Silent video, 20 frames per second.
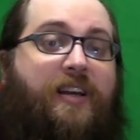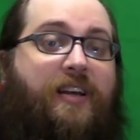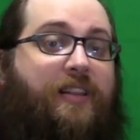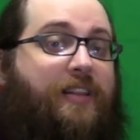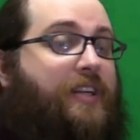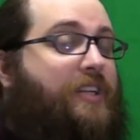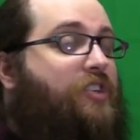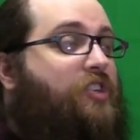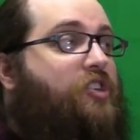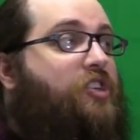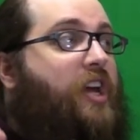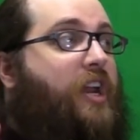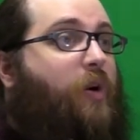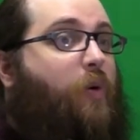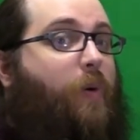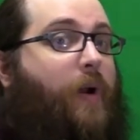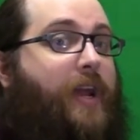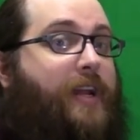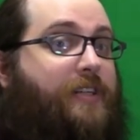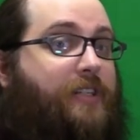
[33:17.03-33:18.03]
This
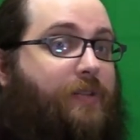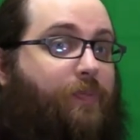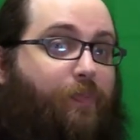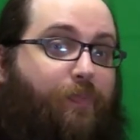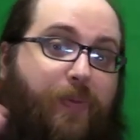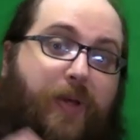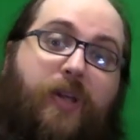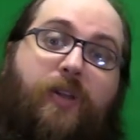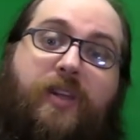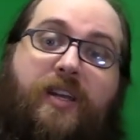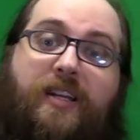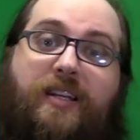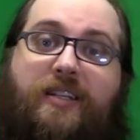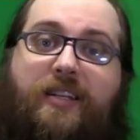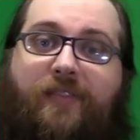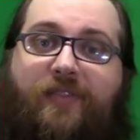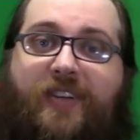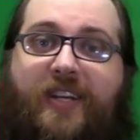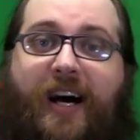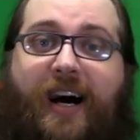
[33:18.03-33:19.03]
generates billions
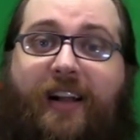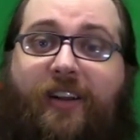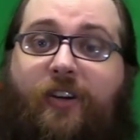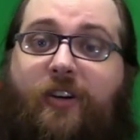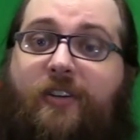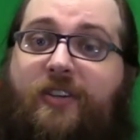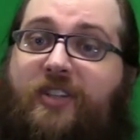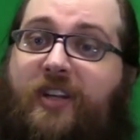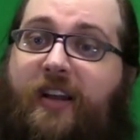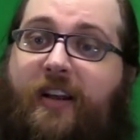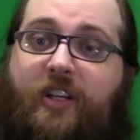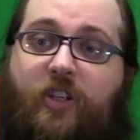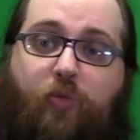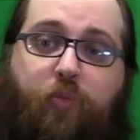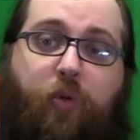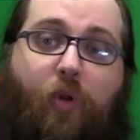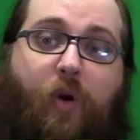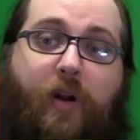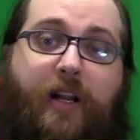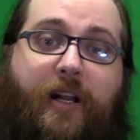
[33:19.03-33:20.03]
of dollars in
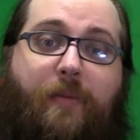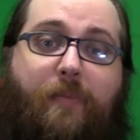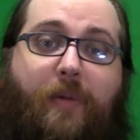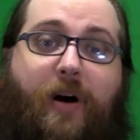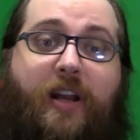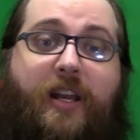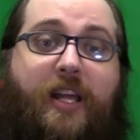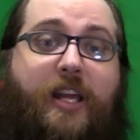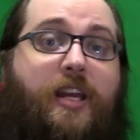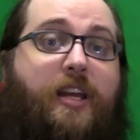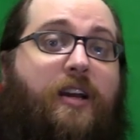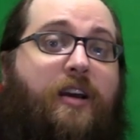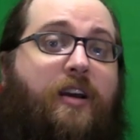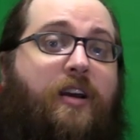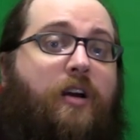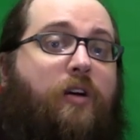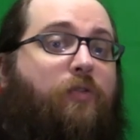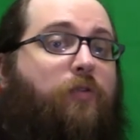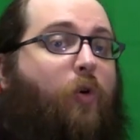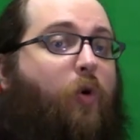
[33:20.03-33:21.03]
exploited money
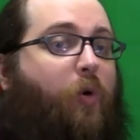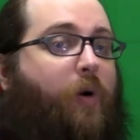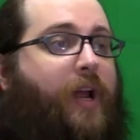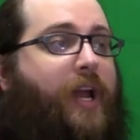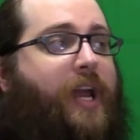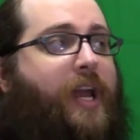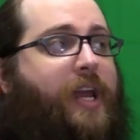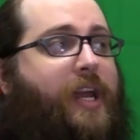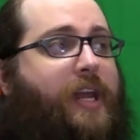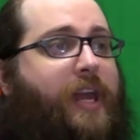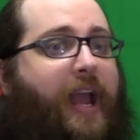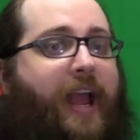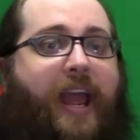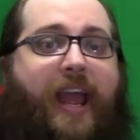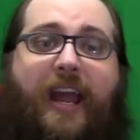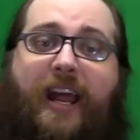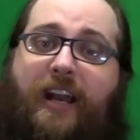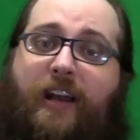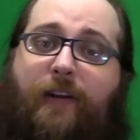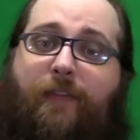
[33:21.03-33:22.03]
for a
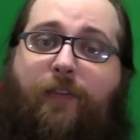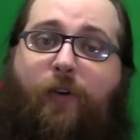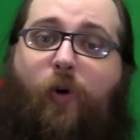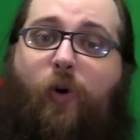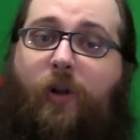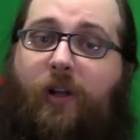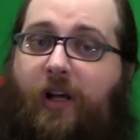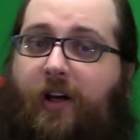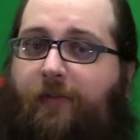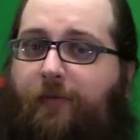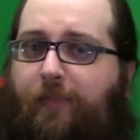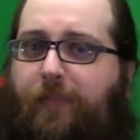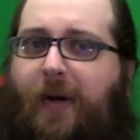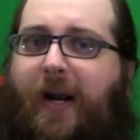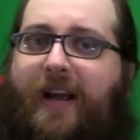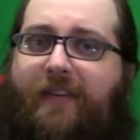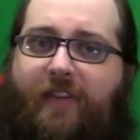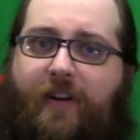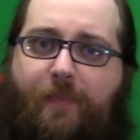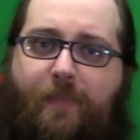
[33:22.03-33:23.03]
handful of
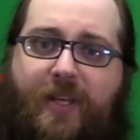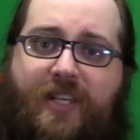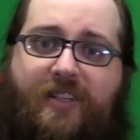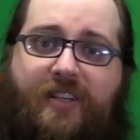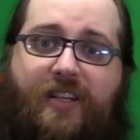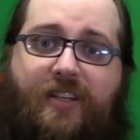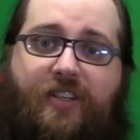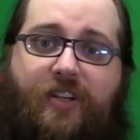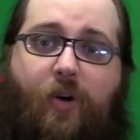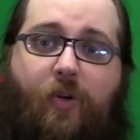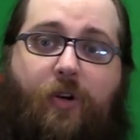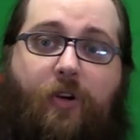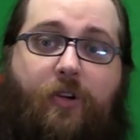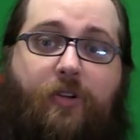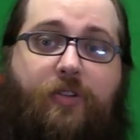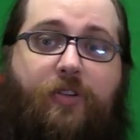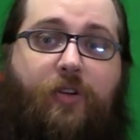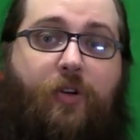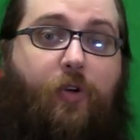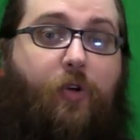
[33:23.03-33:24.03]
private business
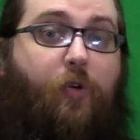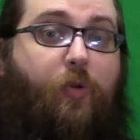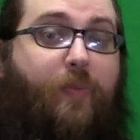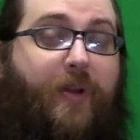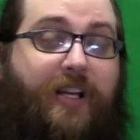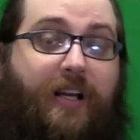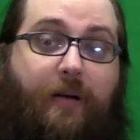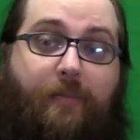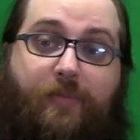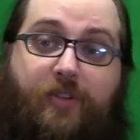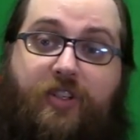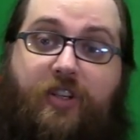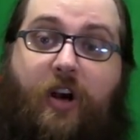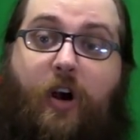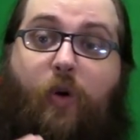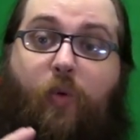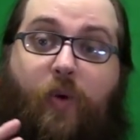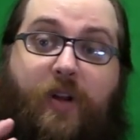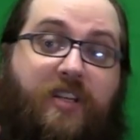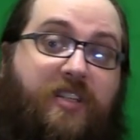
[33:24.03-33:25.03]
owners who become
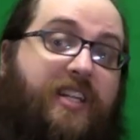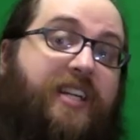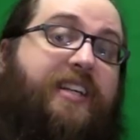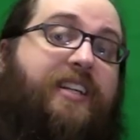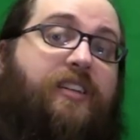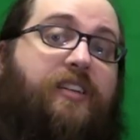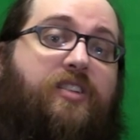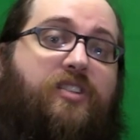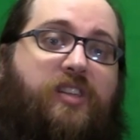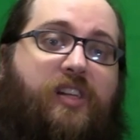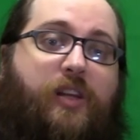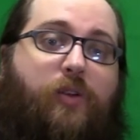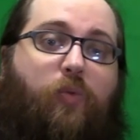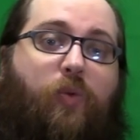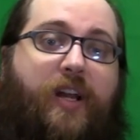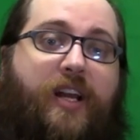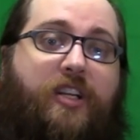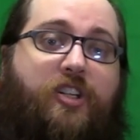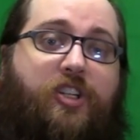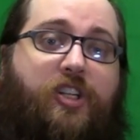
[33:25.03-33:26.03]
so ridiculously
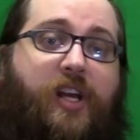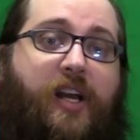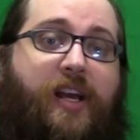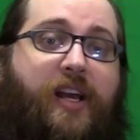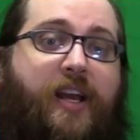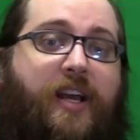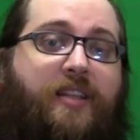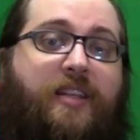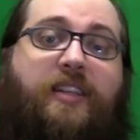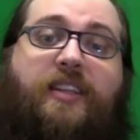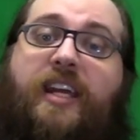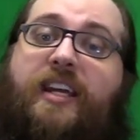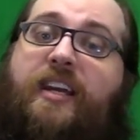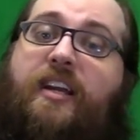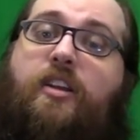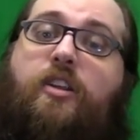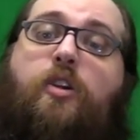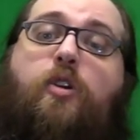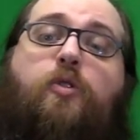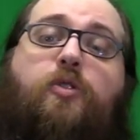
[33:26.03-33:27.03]
rich that they
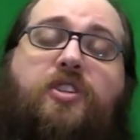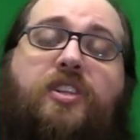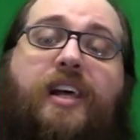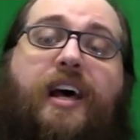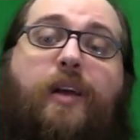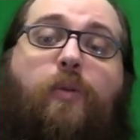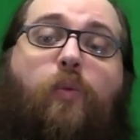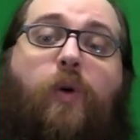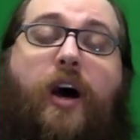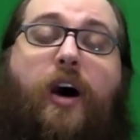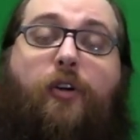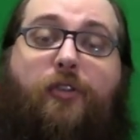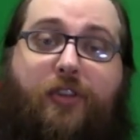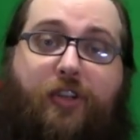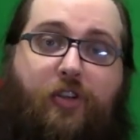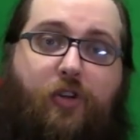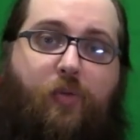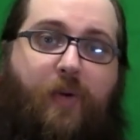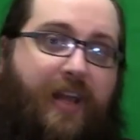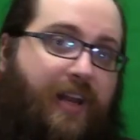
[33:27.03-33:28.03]
can use that wealth
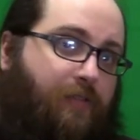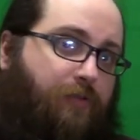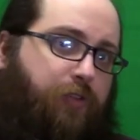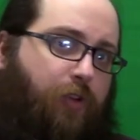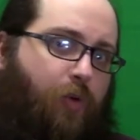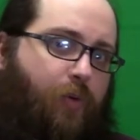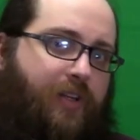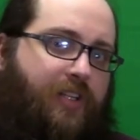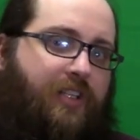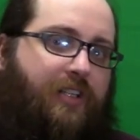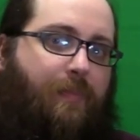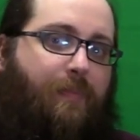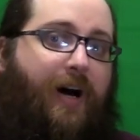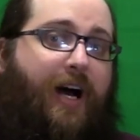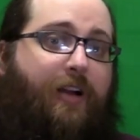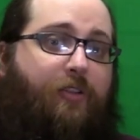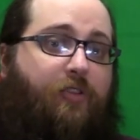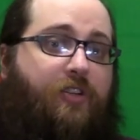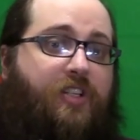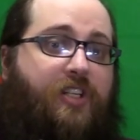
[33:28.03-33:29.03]
to influence
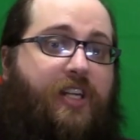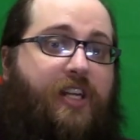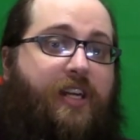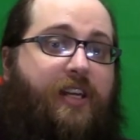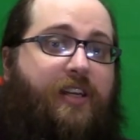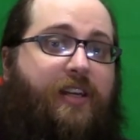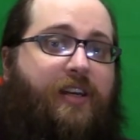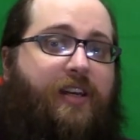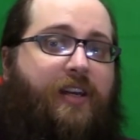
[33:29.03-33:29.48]
democracy.